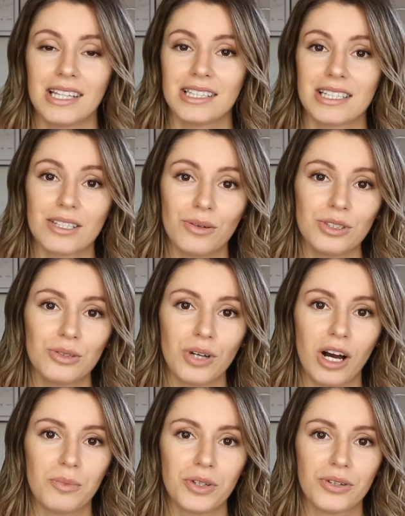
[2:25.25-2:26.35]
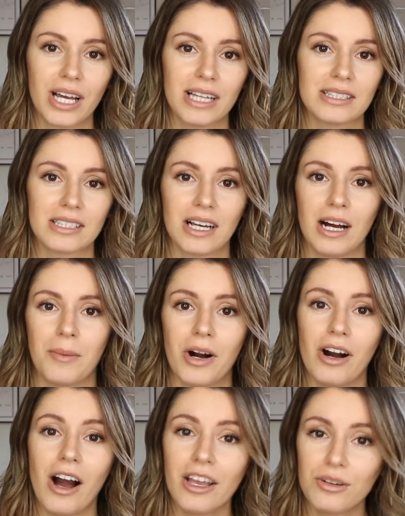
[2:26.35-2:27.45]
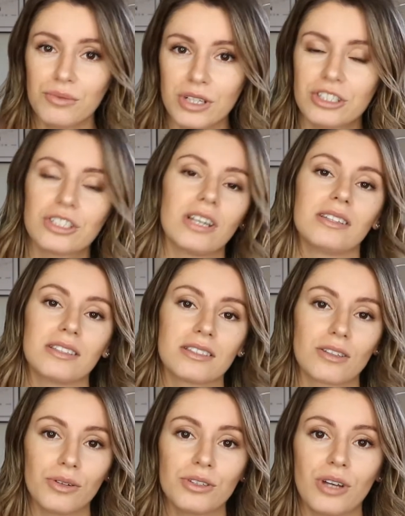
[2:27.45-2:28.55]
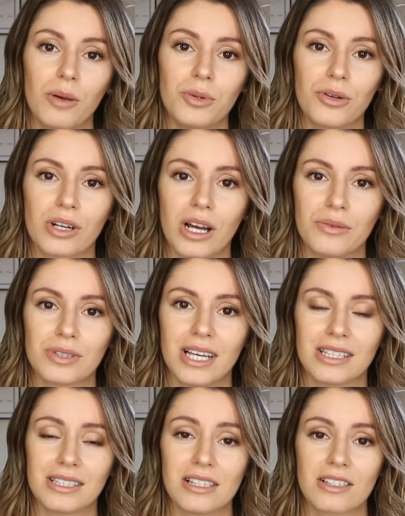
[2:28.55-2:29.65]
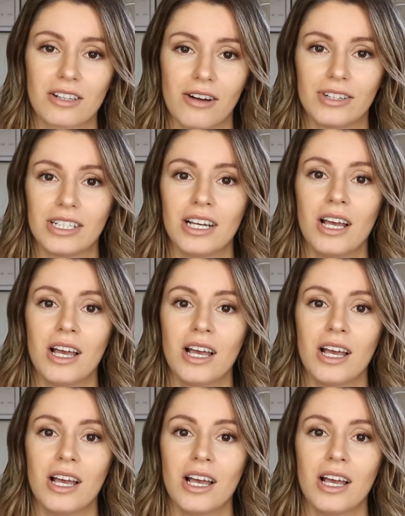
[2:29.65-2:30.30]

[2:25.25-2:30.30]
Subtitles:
that's going to help you get a higher reach, and it's going to help your account get discovered